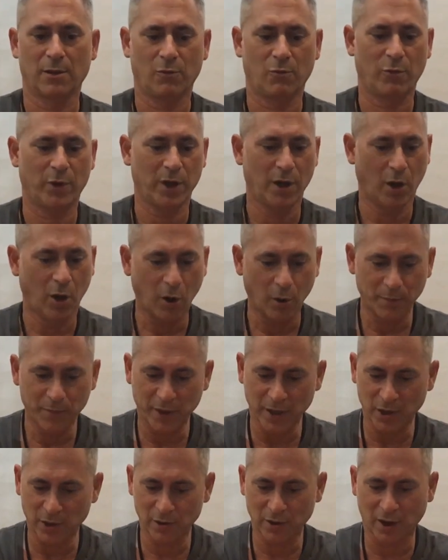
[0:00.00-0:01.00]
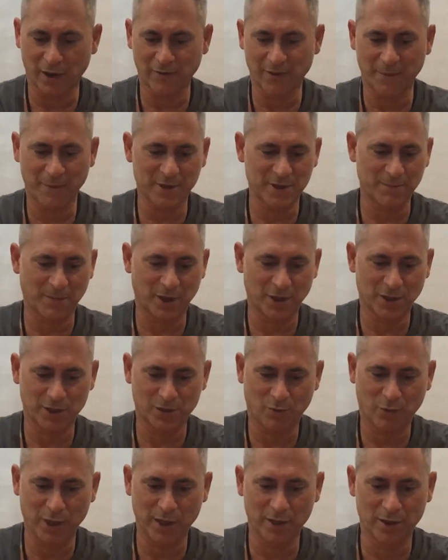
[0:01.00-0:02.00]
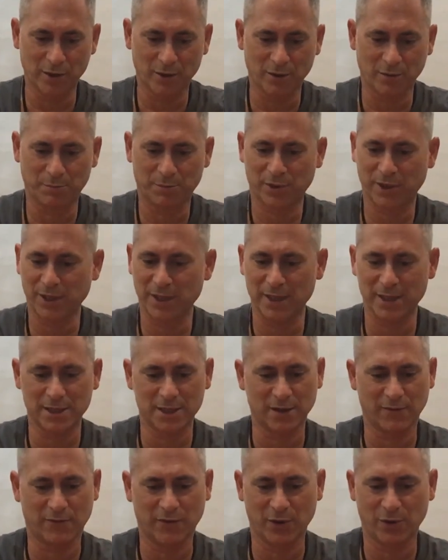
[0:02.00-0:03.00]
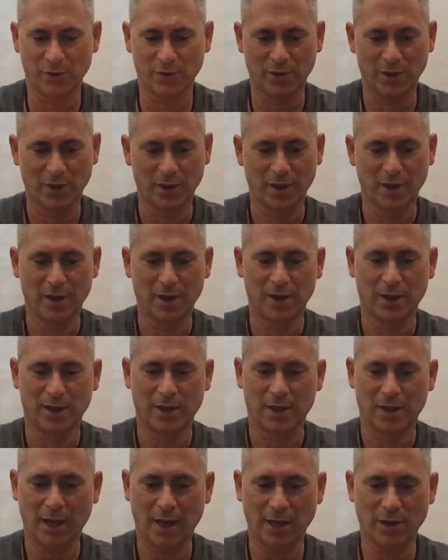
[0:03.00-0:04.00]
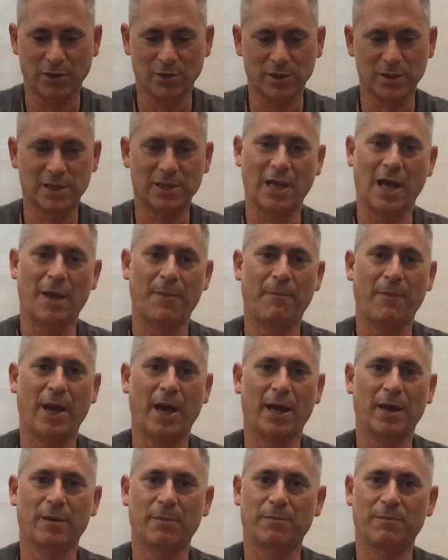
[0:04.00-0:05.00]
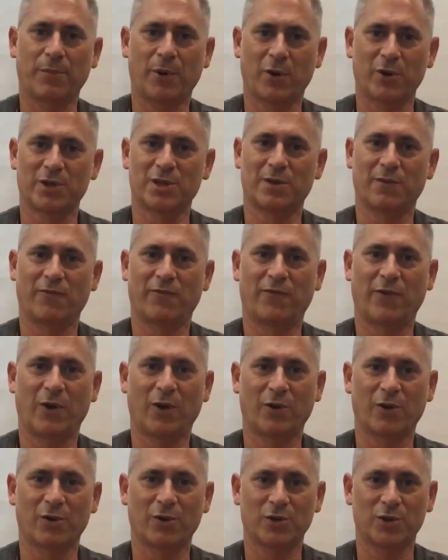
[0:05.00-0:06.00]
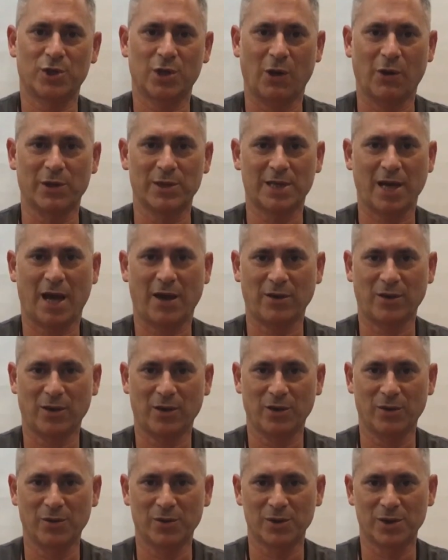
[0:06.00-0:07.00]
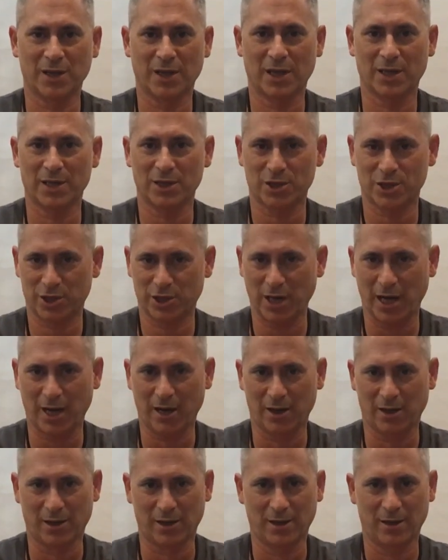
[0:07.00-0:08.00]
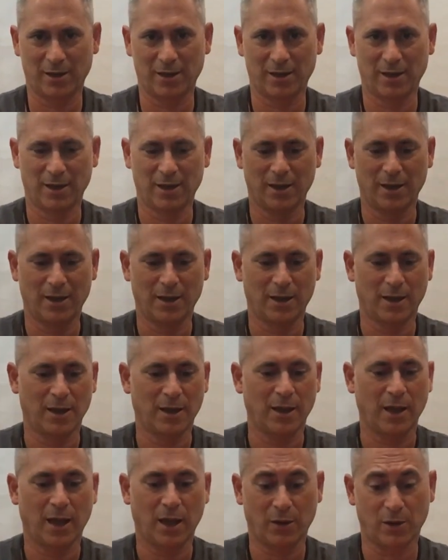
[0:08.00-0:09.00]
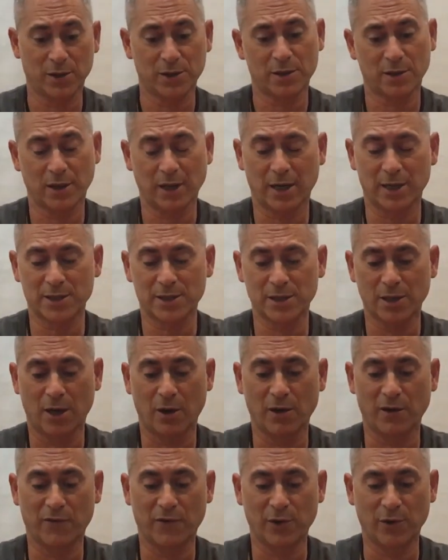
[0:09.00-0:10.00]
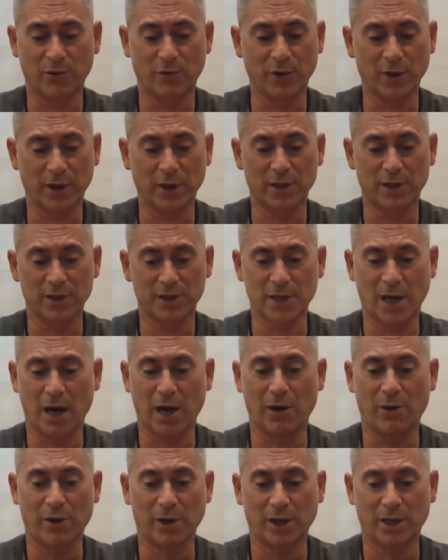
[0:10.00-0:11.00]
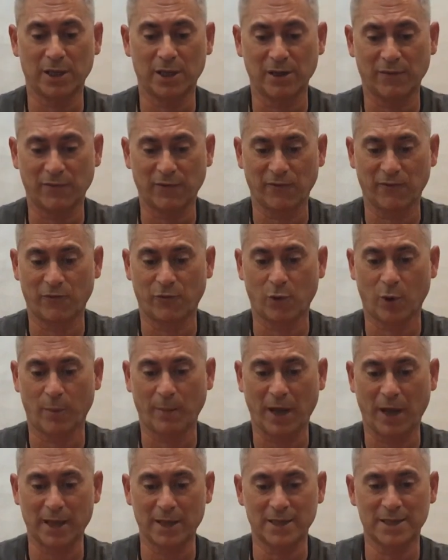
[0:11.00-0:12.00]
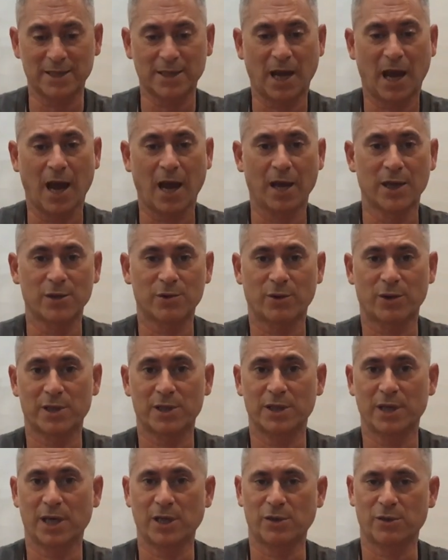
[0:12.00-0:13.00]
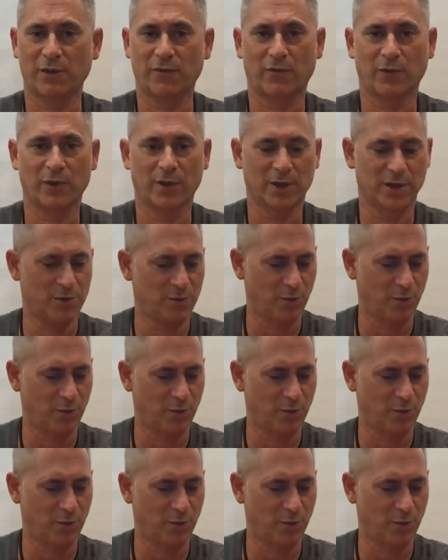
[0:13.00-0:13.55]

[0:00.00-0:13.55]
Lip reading: We hope that you love them as much as we do. Please, if you get your slap mat, post some photos, show us how you're using it, share, and also let us know if you're really desiring a different format, size, or accessory for this.